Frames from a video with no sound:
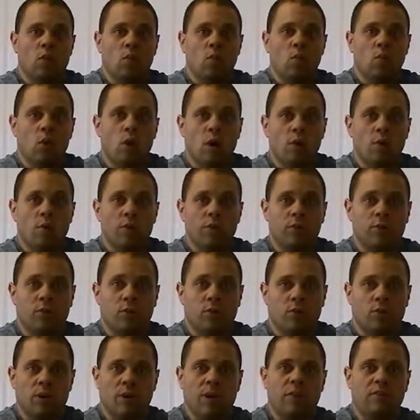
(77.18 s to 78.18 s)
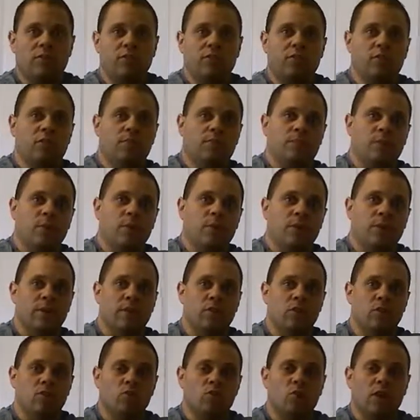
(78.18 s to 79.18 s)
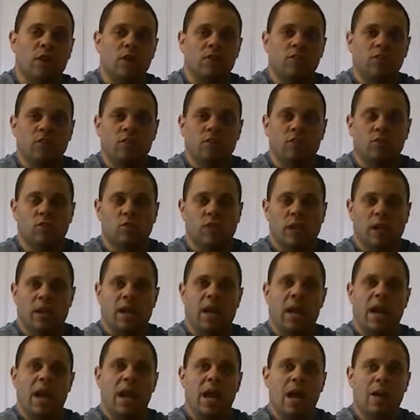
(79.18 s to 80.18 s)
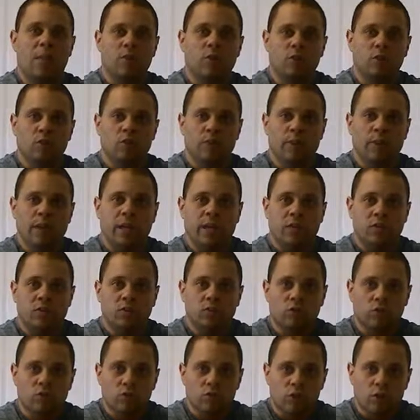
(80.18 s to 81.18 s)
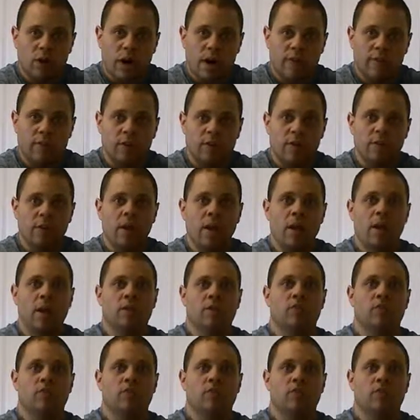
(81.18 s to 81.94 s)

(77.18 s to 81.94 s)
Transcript: work with your wrist, you're in construction, you're swinging a hammer, spinning a screwdriver,